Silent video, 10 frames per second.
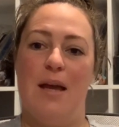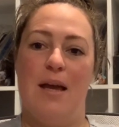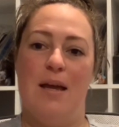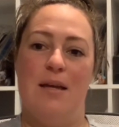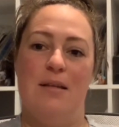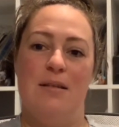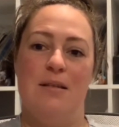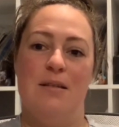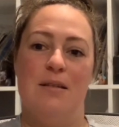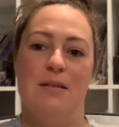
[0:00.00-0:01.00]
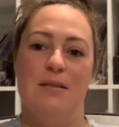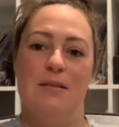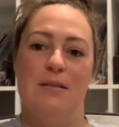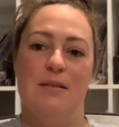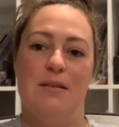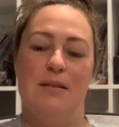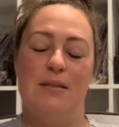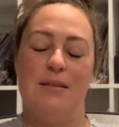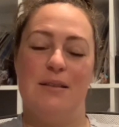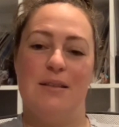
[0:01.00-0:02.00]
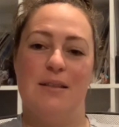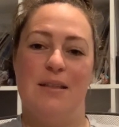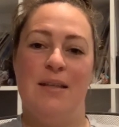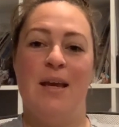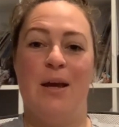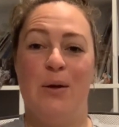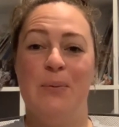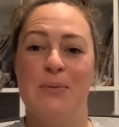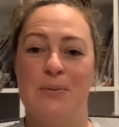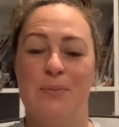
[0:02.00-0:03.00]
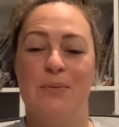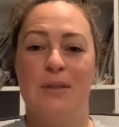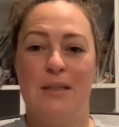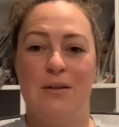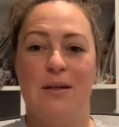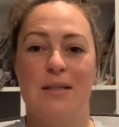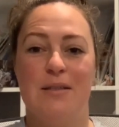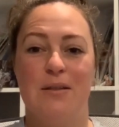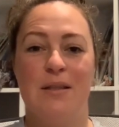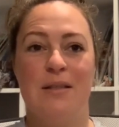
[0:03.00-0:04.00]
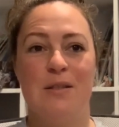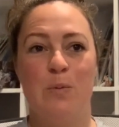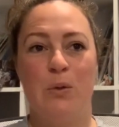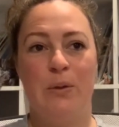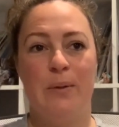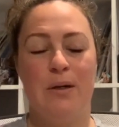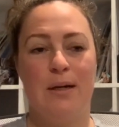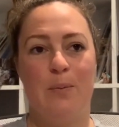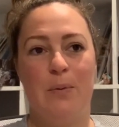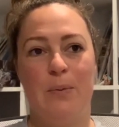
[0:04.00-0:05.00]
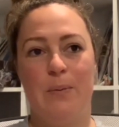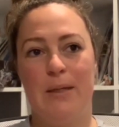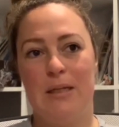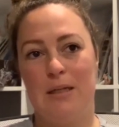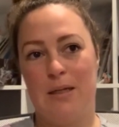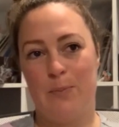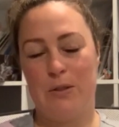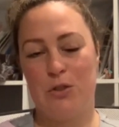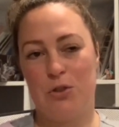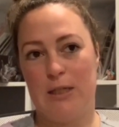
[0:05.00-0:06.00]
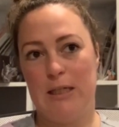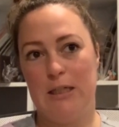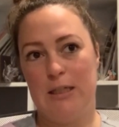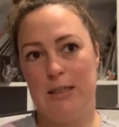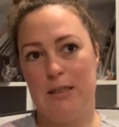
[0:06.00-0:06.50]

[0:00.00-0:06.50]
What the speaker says: And yeah, it was really nice. So then this morning we got up and we went up the street.